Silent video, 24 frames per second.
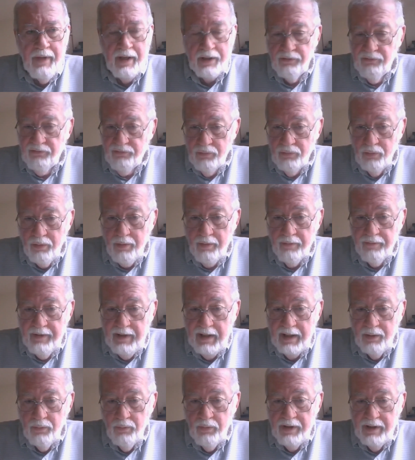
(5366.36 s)
make sure
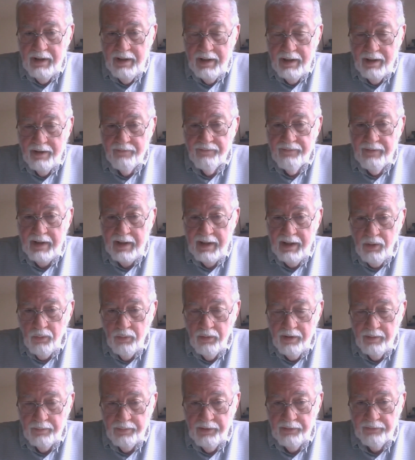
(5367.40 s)
that we have
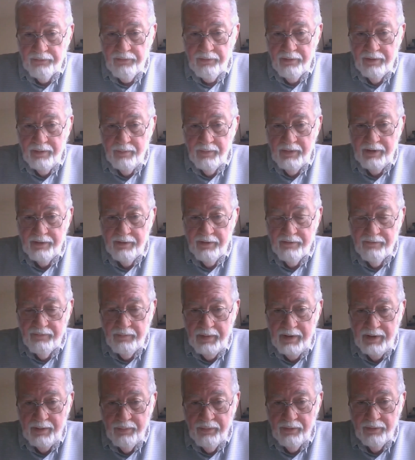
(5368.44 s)
equitable treatment
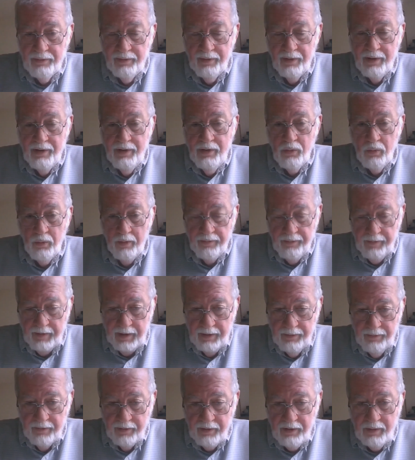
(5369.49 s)
of people
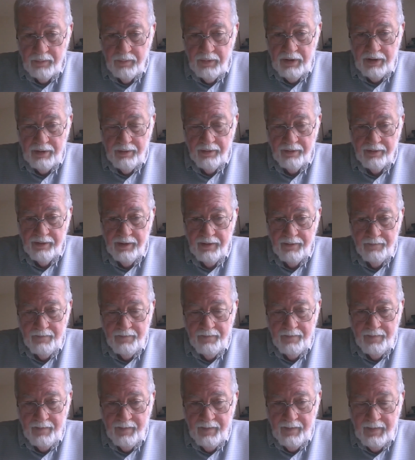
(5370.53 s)
within the community,
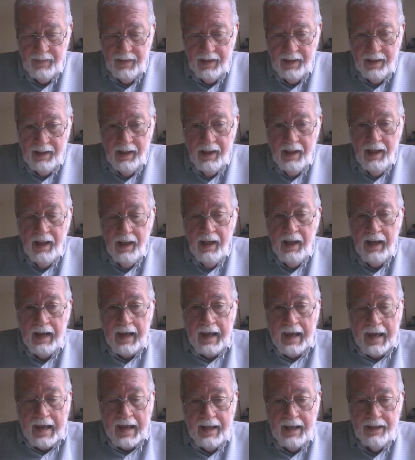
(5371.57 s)

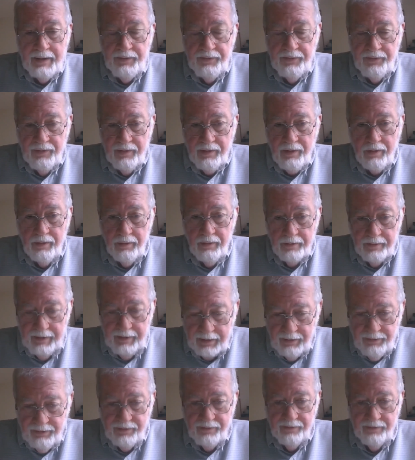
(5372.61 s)
and
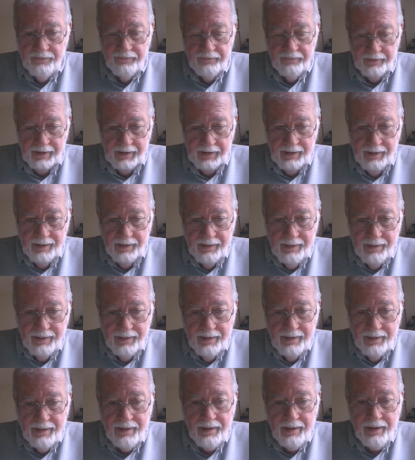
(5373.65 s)
collectively
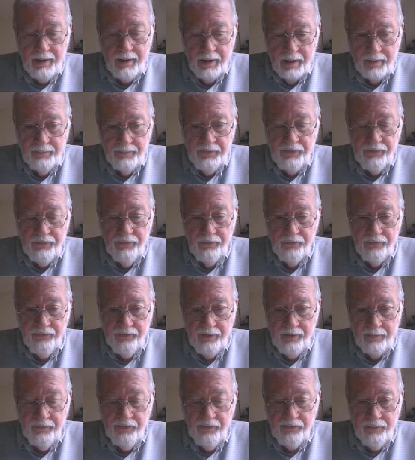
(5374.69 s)
come to
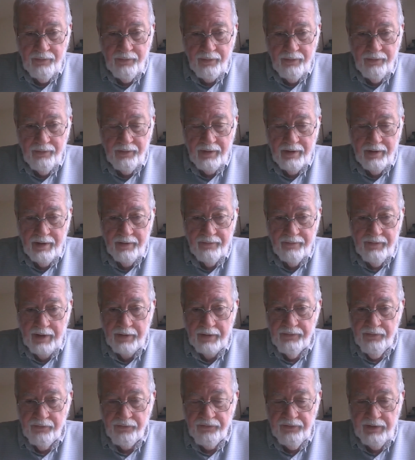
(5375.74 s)
some sort of
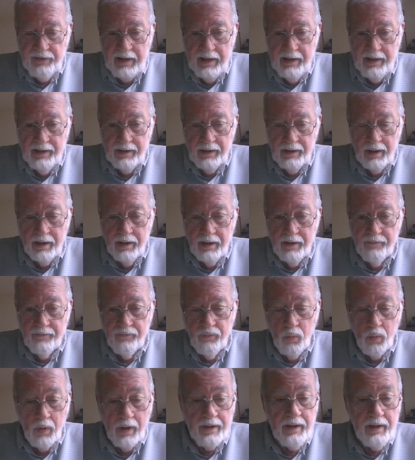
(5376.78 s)
understanding
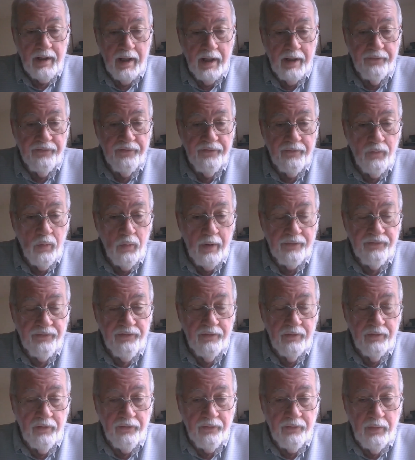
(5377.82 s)
of what kinds of
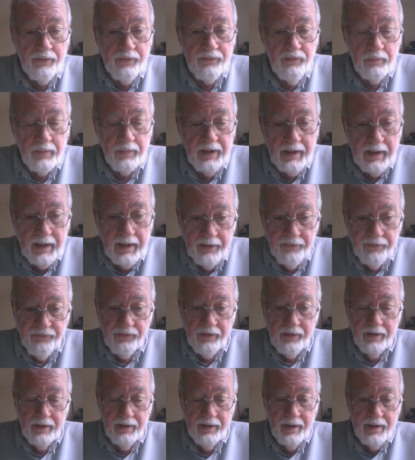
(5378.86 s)
questions we should be
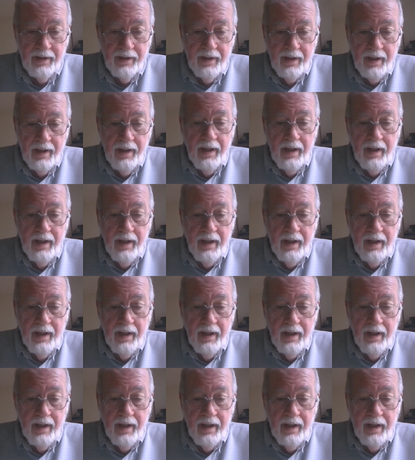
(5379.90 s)
asking